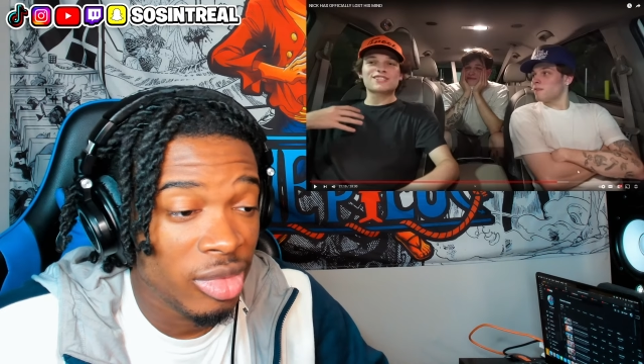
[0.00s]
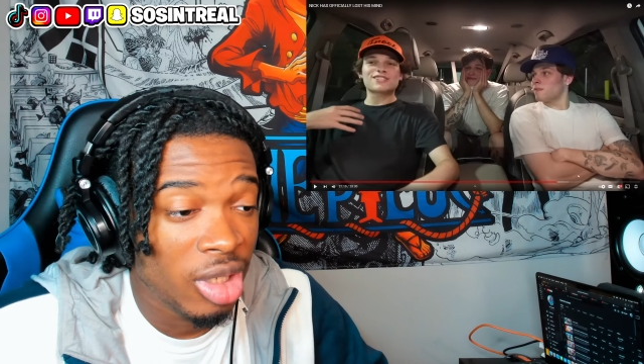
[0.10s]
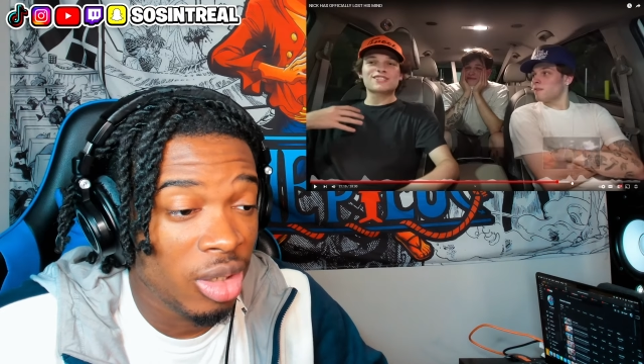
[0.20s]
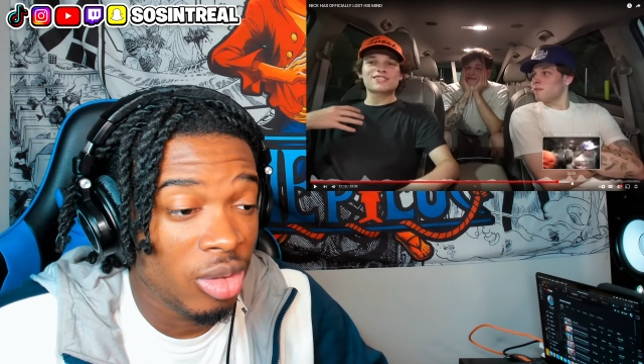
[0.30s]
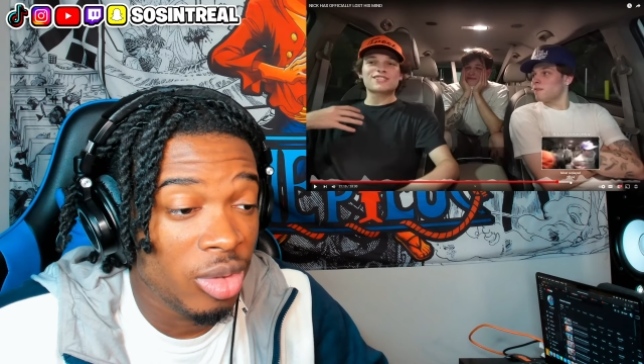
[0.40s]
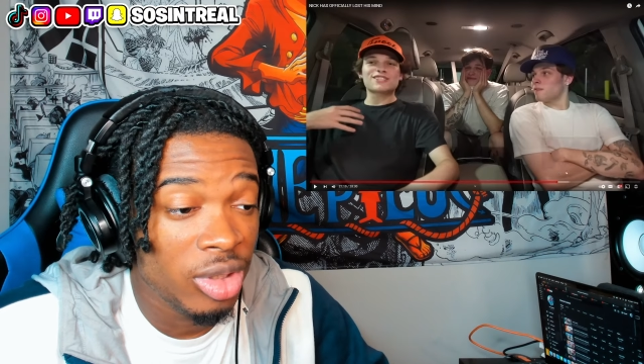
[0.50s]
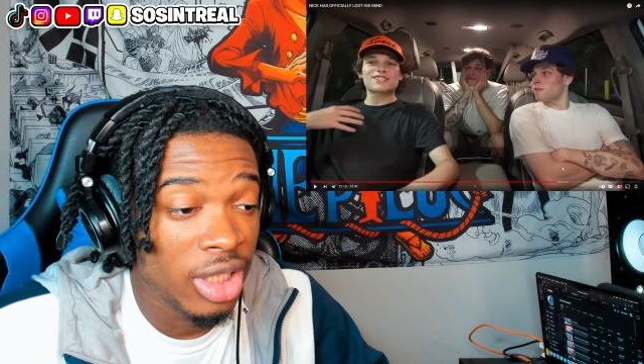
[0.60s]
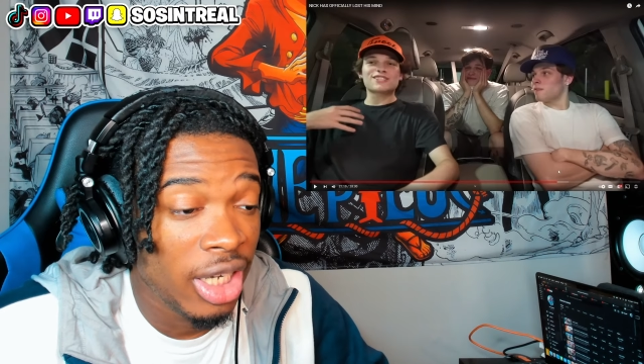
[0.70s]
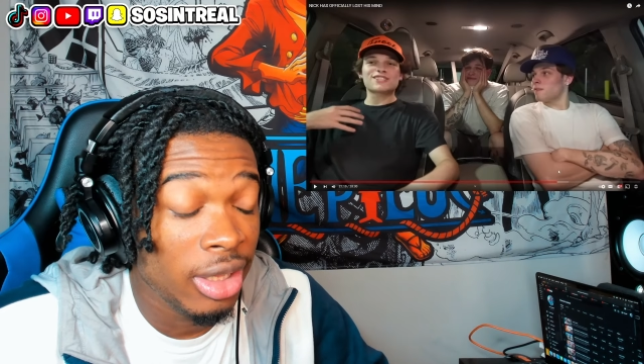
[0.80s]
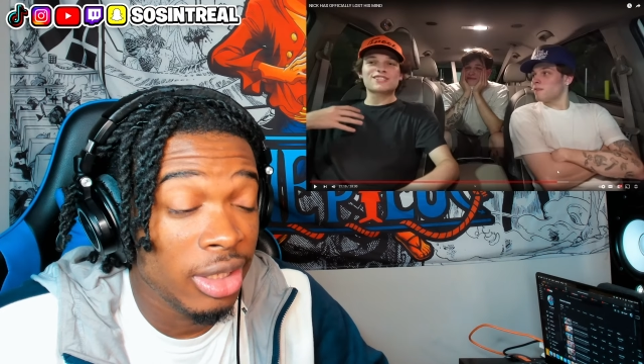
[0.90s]
I don't want
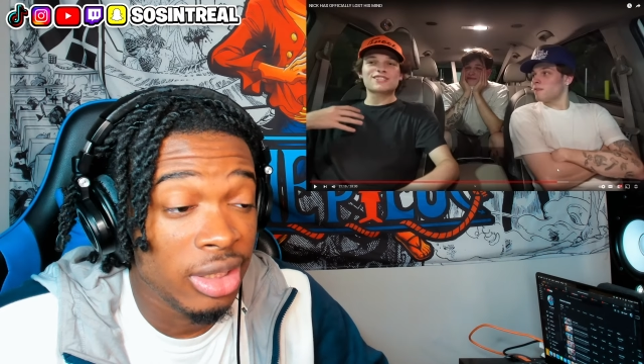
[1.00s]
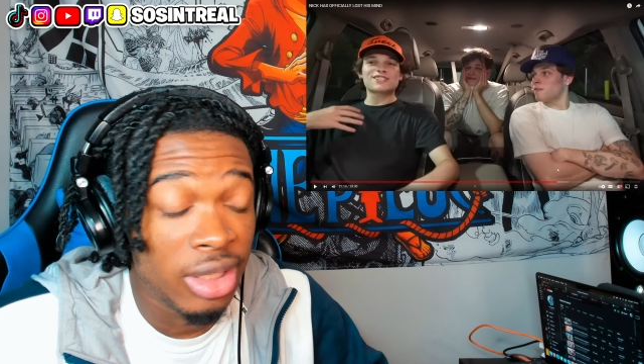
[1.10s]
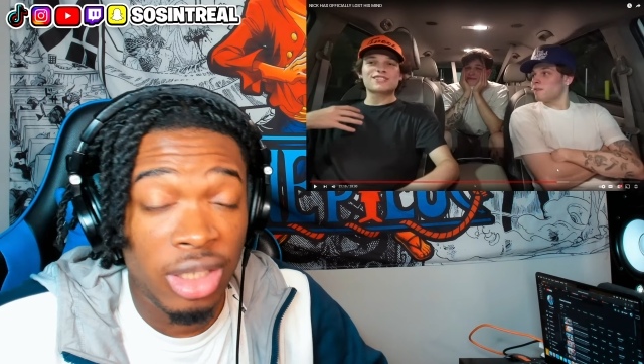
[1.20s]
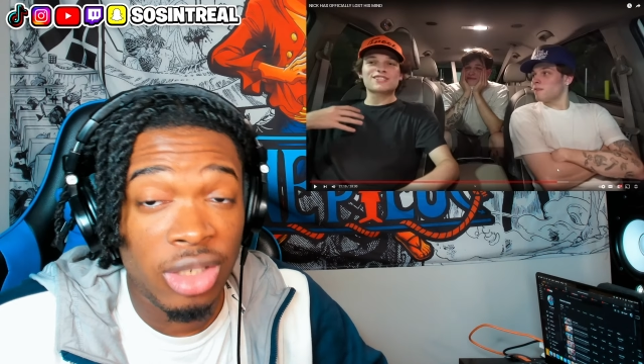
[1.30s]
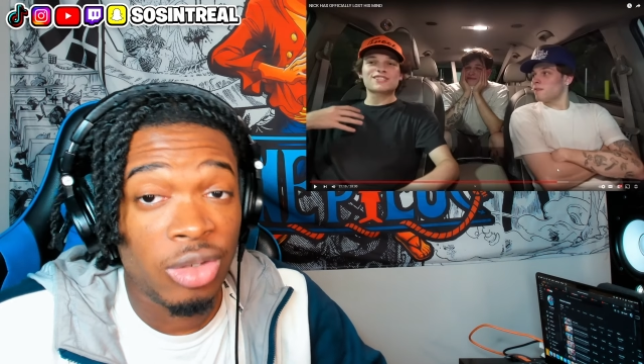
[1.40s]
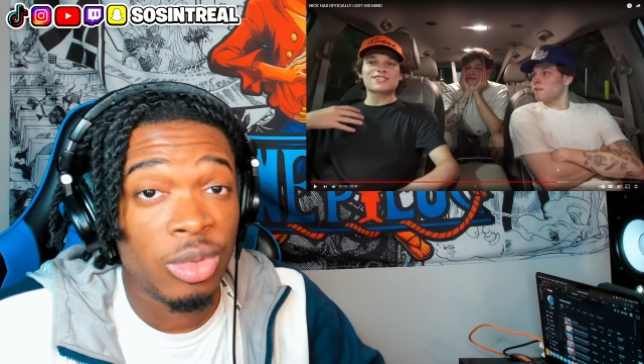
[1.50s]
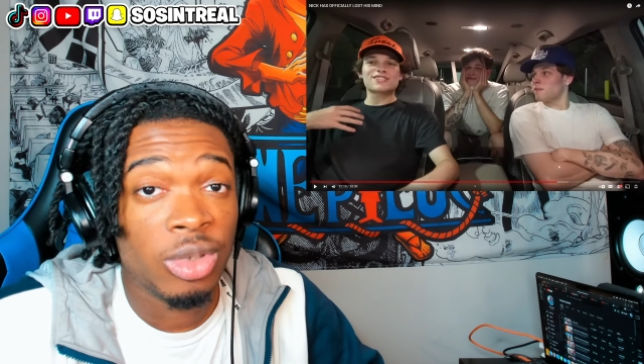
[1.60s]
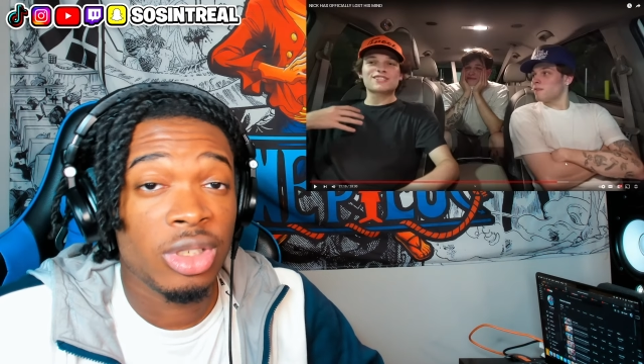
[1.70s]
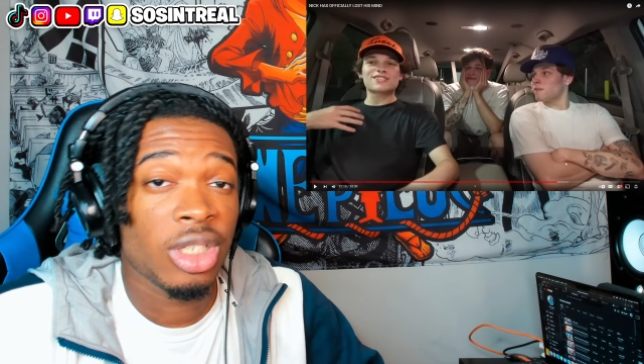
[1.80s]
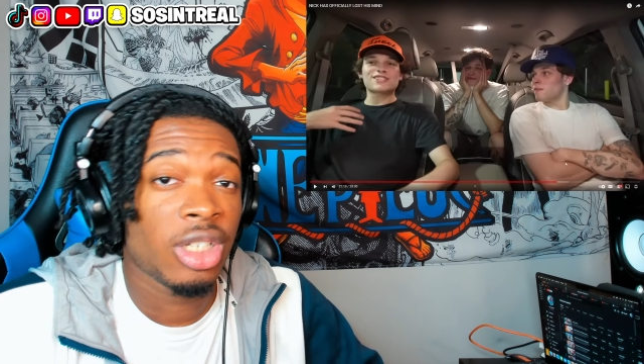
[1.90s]
y'all, listen, I don't
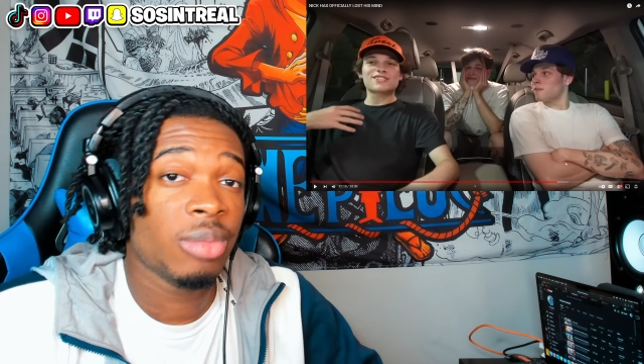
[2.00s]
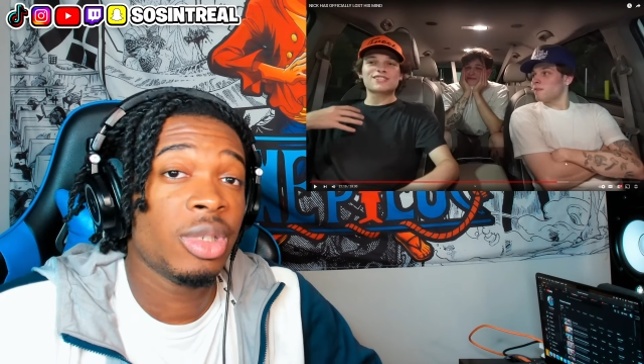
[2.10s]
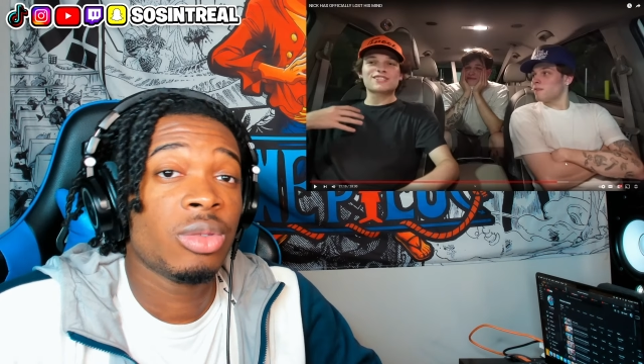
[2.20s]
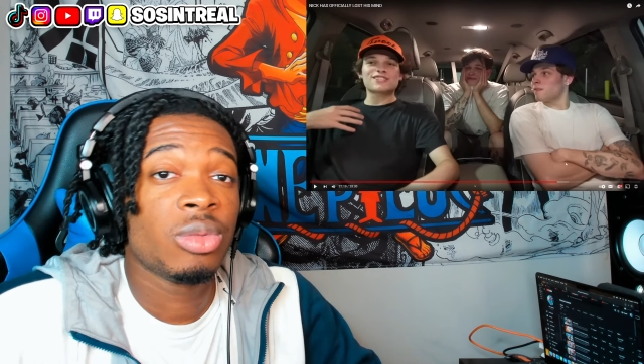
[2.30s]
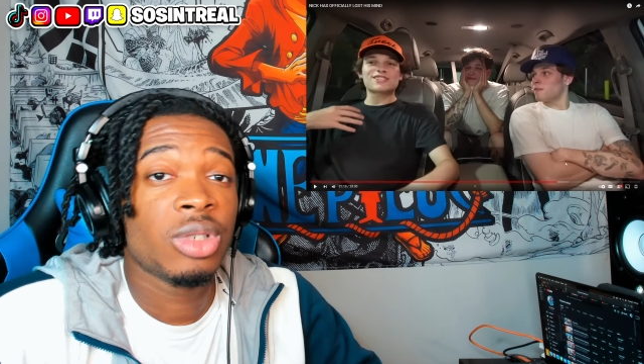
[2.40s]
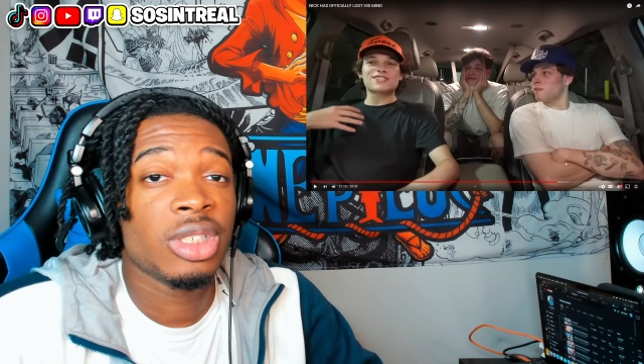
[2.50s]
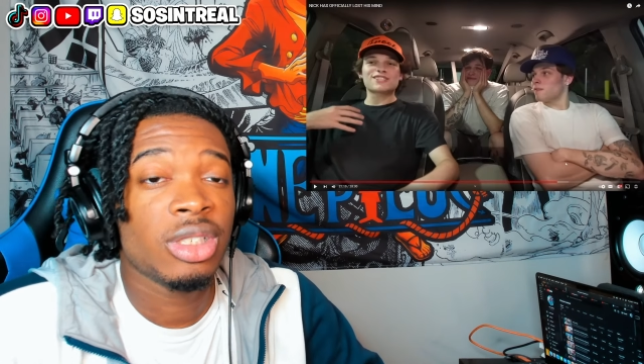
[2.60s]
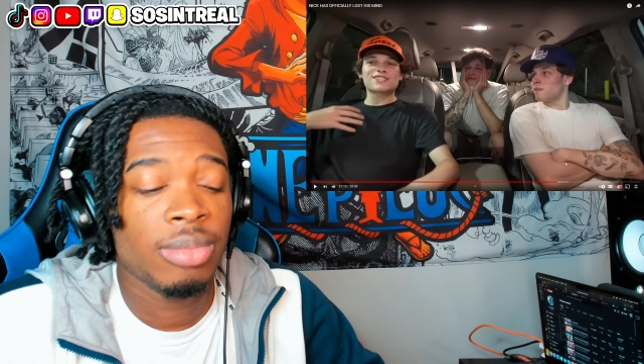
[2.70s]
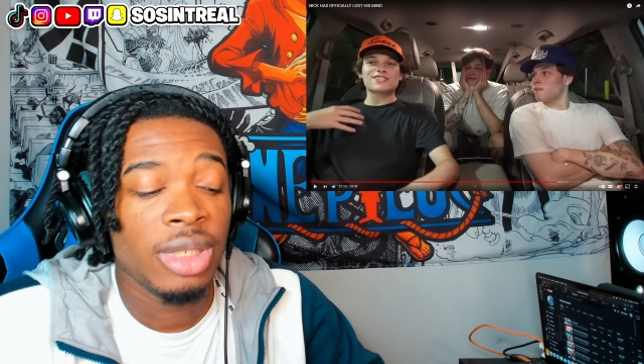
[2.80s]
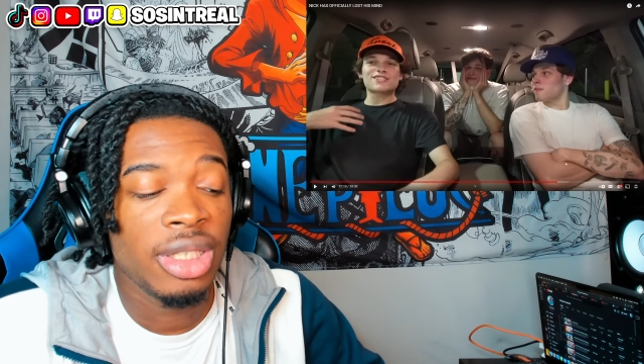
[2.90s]
want y'all to be the ones
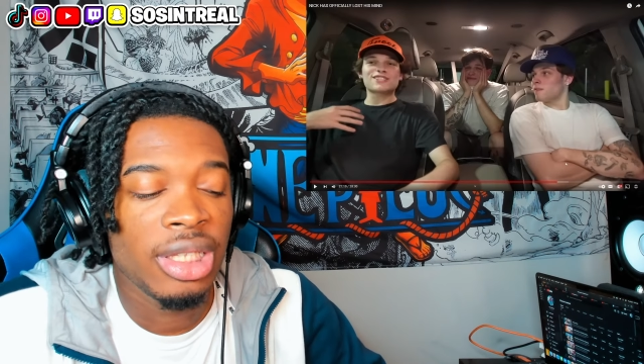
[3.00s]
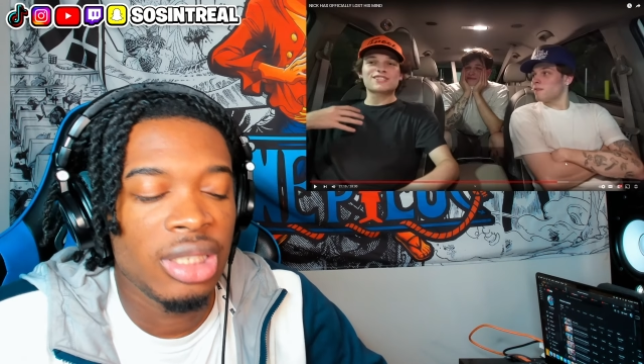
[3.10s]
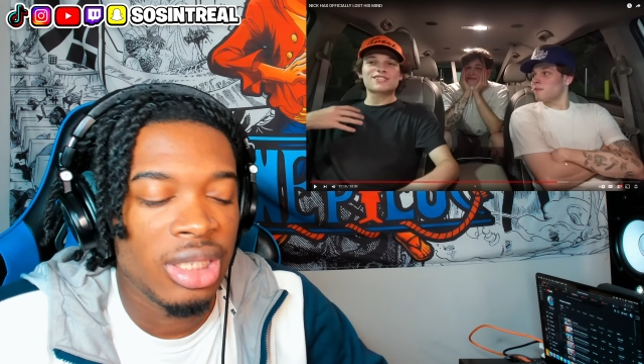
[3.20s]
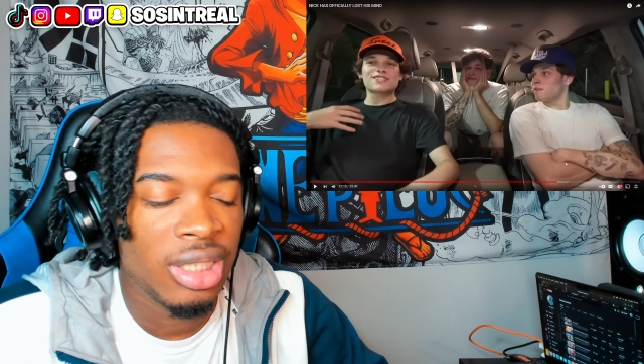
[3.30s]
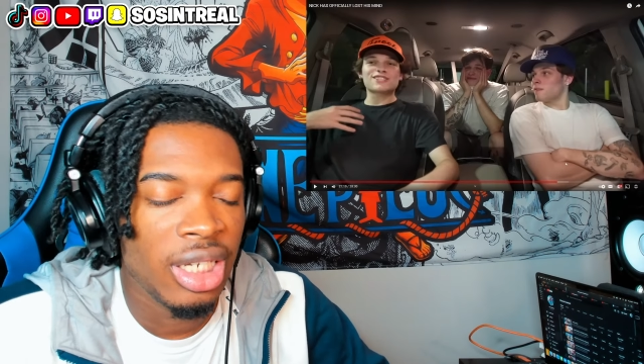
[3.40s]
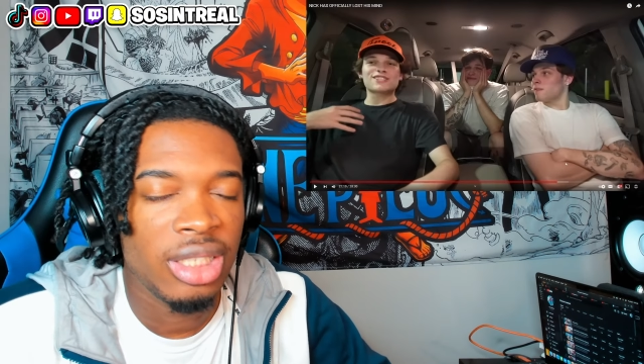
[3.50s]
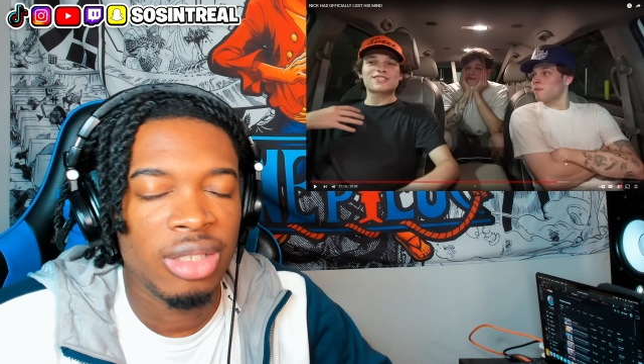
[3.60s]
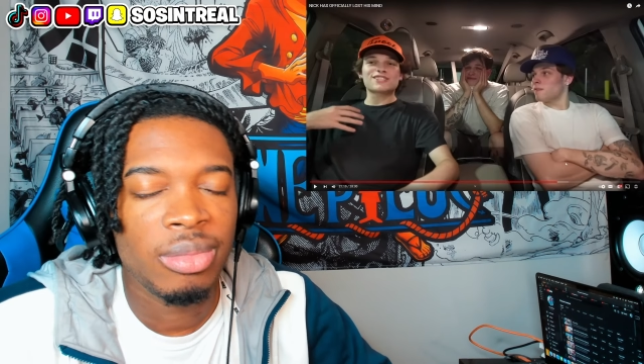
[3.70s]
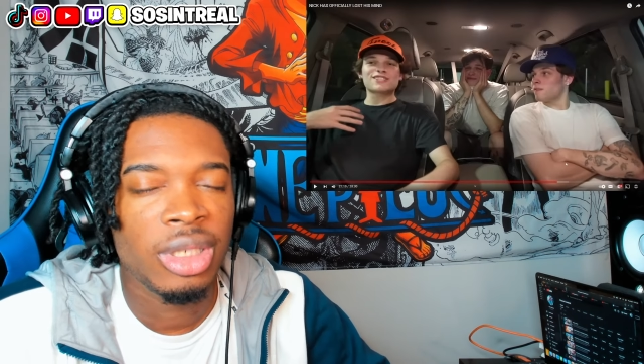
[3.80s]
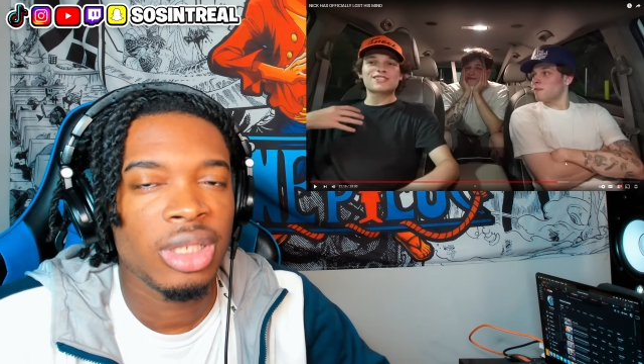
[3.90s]
to be just like
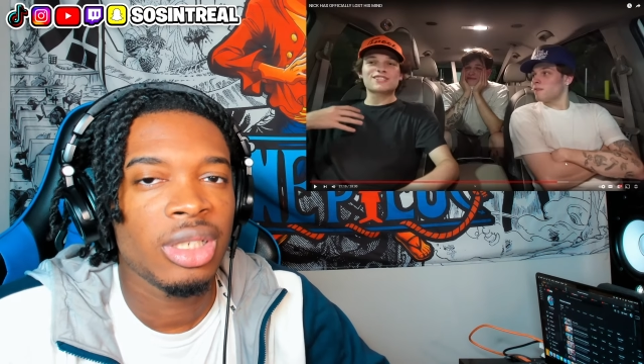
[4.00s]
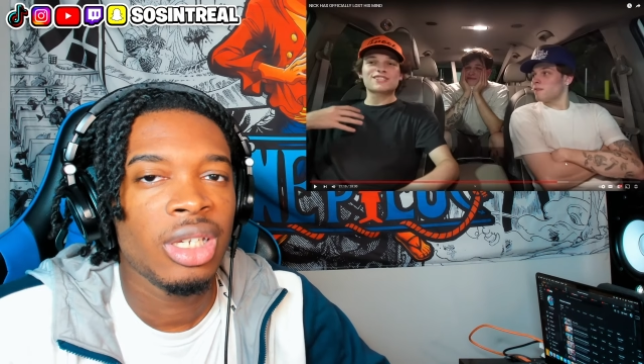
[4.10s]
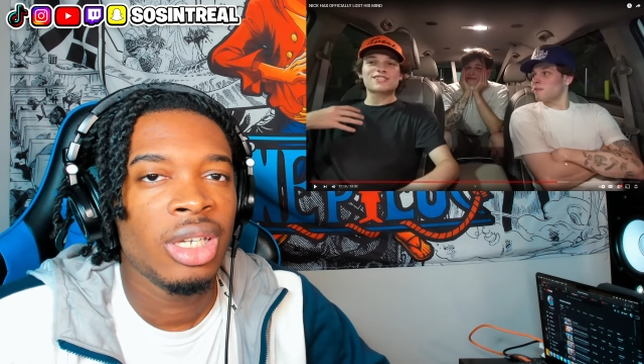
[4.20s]
them, man.